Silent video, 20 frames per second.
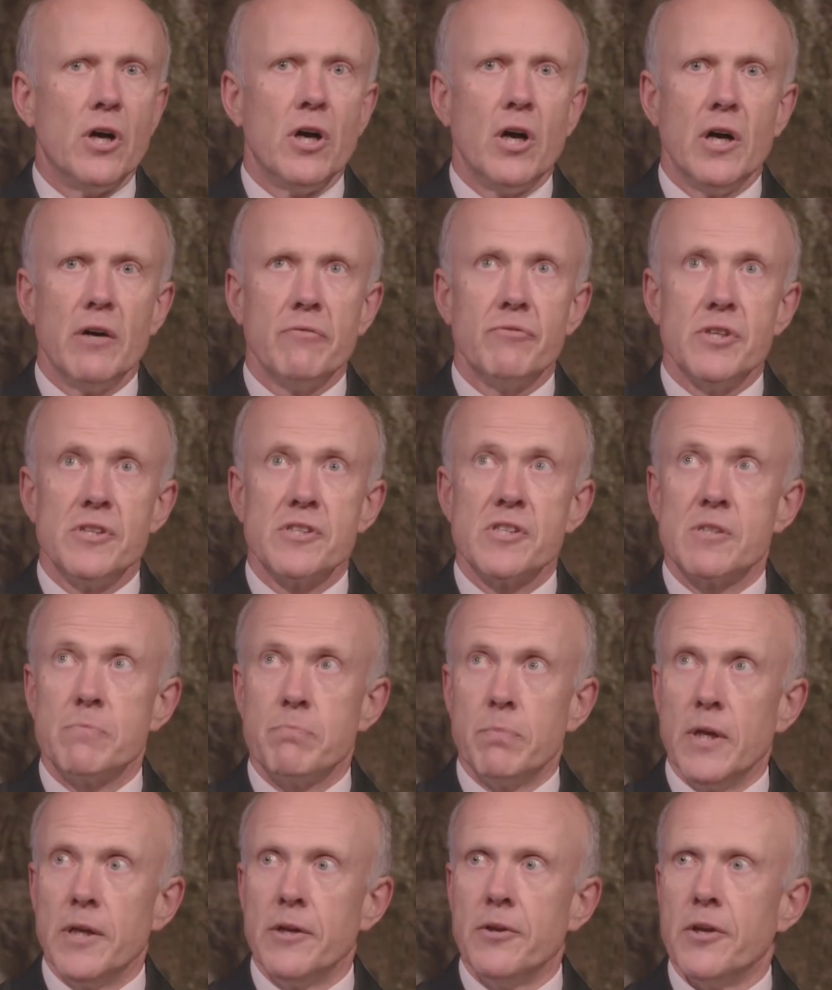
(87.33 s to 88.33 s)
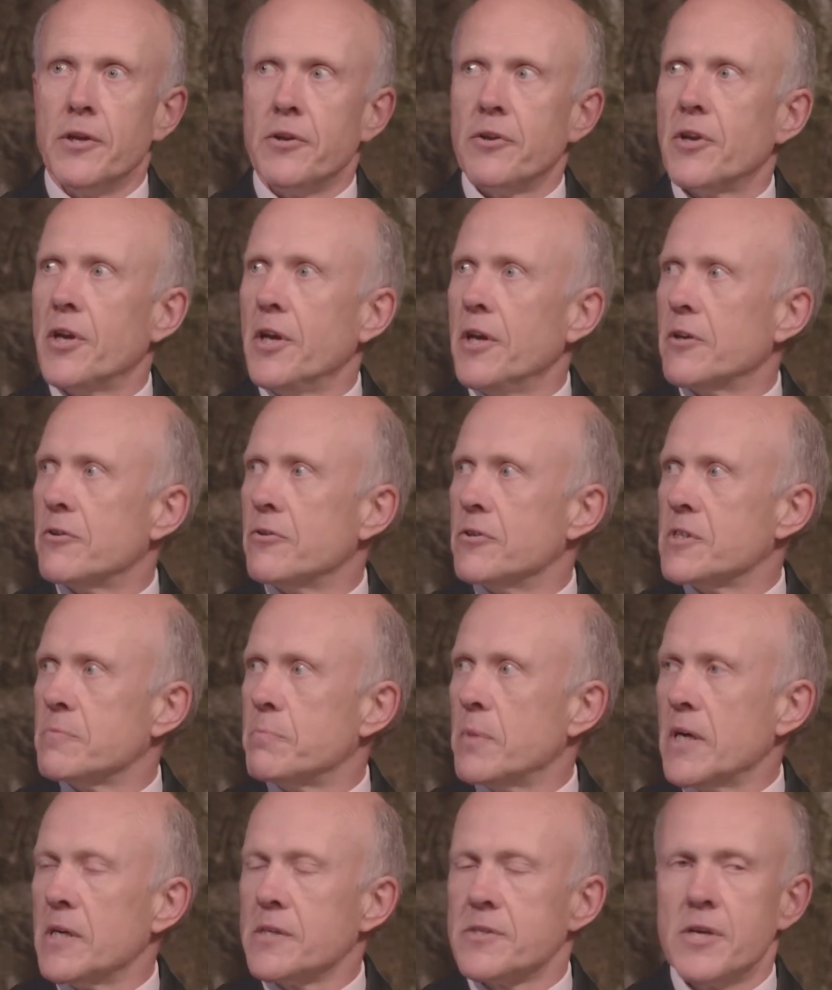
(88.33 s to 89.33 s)
of this splendid theatre
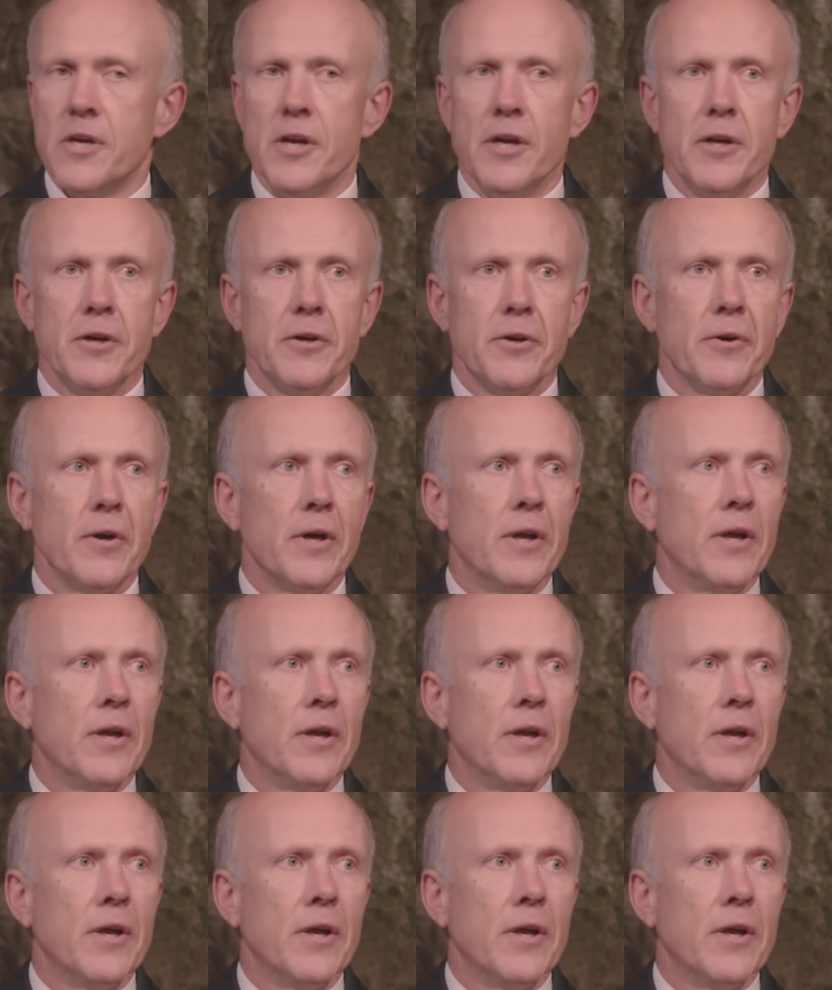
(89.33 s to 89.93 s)
space here